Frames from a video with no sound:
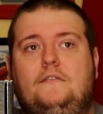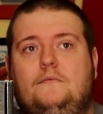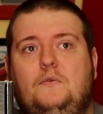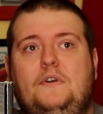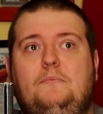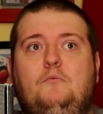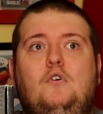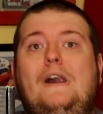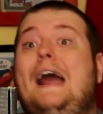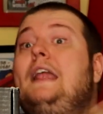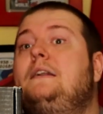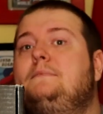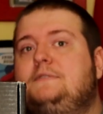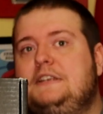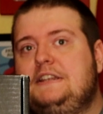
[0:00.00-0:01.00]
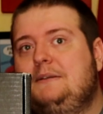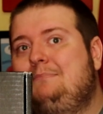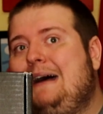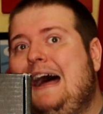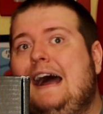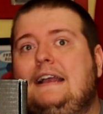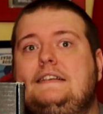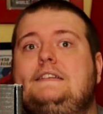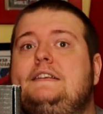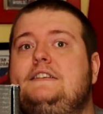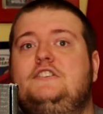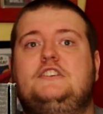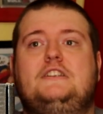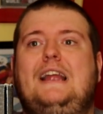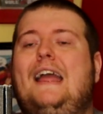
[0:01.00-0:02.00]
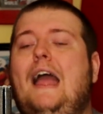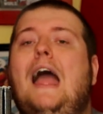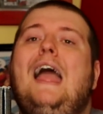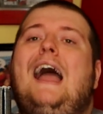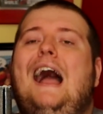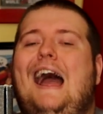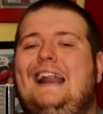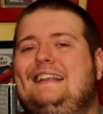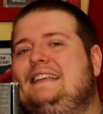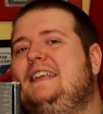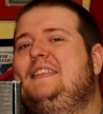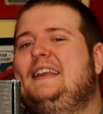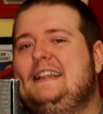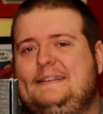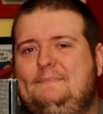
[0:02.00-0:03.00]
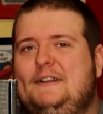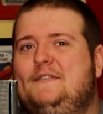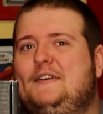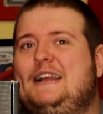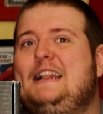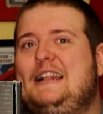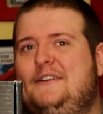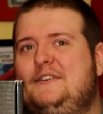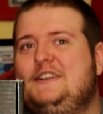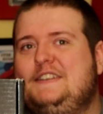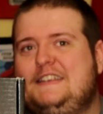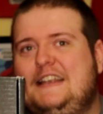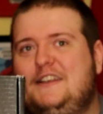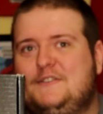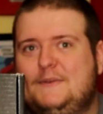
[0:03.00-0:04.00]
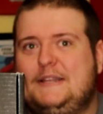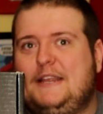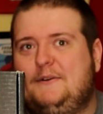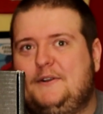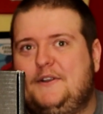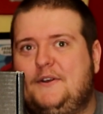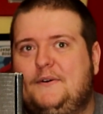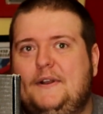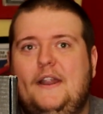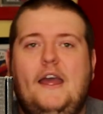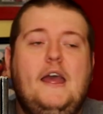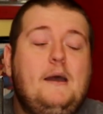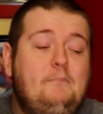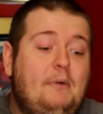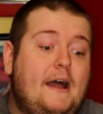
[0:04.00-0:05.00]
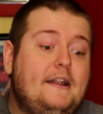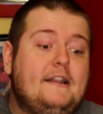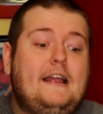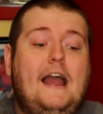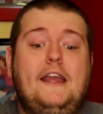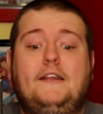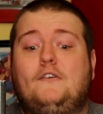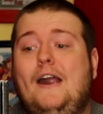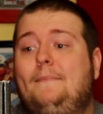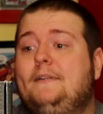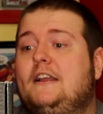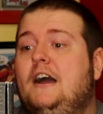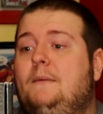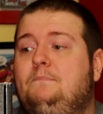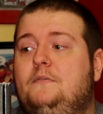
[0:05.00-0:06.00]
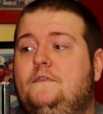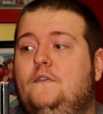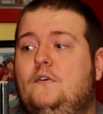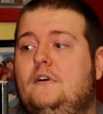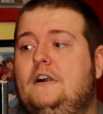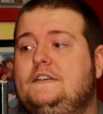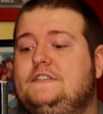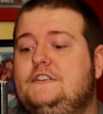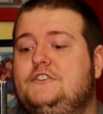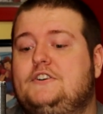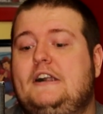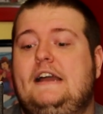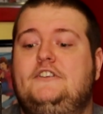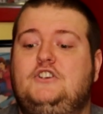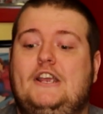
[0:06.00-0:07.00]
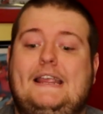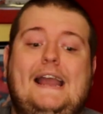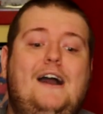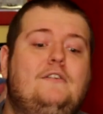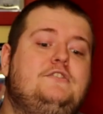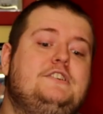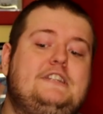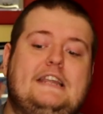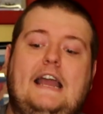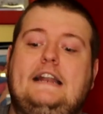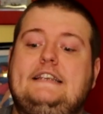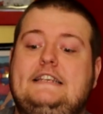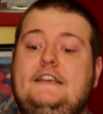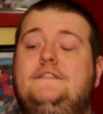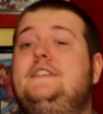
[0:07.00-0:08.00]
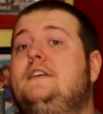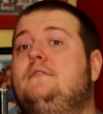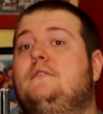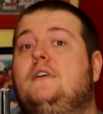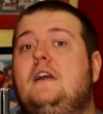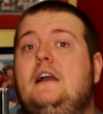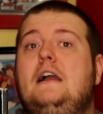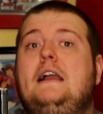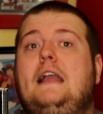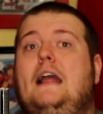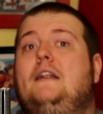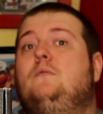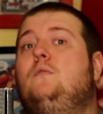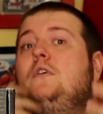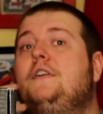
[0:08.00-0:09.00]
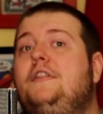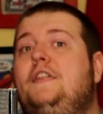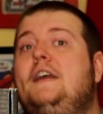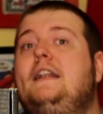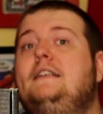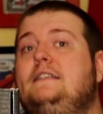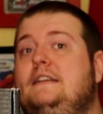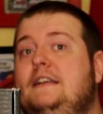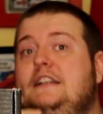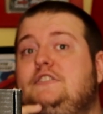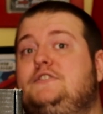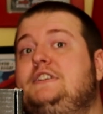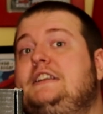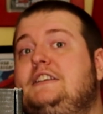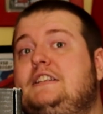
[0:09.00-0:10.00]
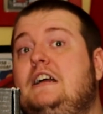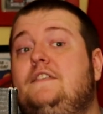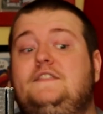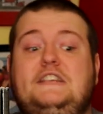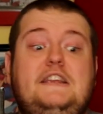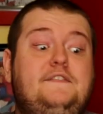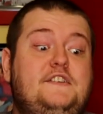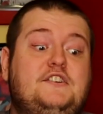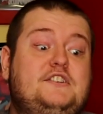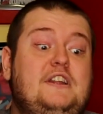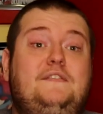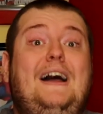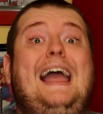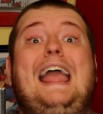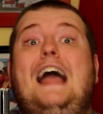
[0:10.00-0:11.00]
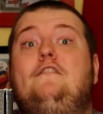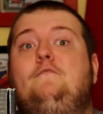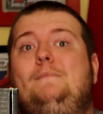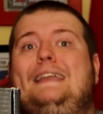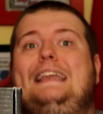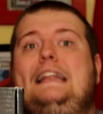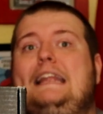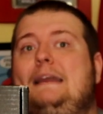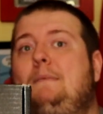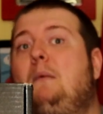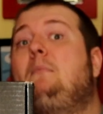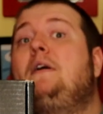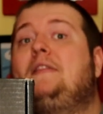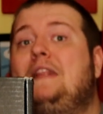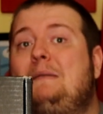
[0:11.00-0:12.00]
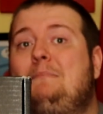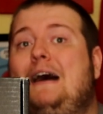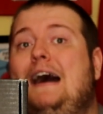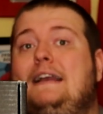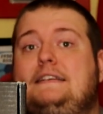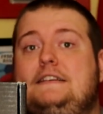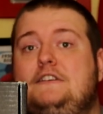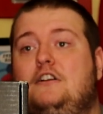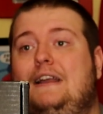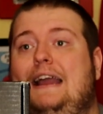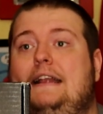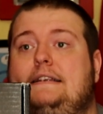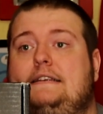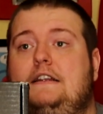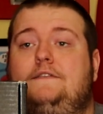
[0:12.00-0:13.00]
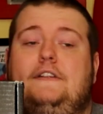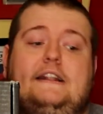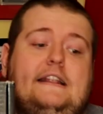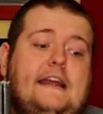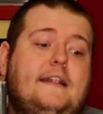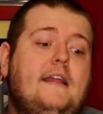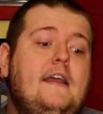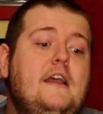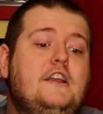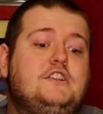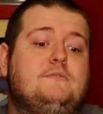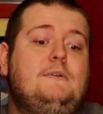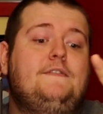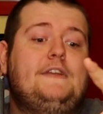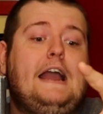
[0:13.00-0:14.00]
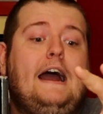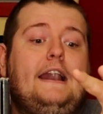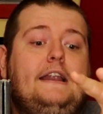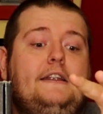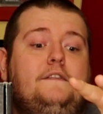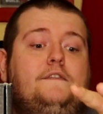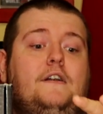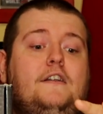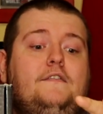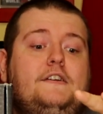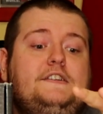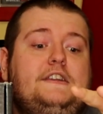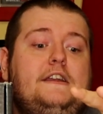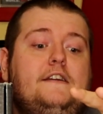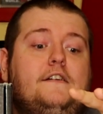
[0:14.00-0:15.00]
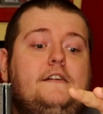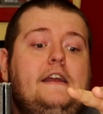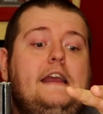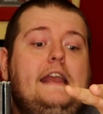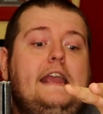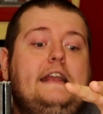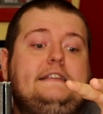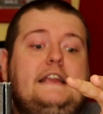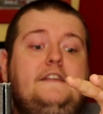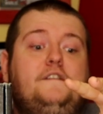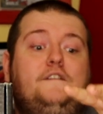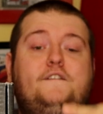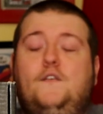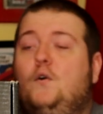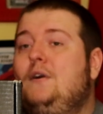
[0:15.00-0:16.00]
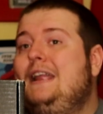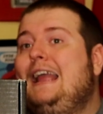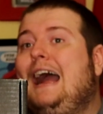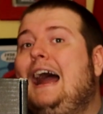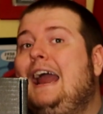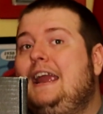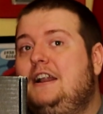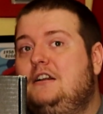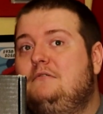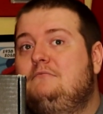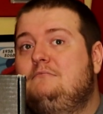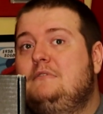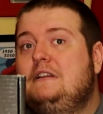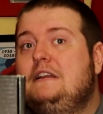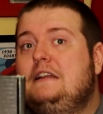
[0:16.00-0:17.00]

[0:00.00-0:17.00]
with more items in the box, and honestly I think it's a bit of a clearance sale is what they were doing. But I grabbed a couple for us to check out just to kind of see if they were kind of worth it, interesting stuff, see if there's stuff I haven't been getting in my monthly boxes, all kinds of stuff like that. So we've got in front of us here is a 40 item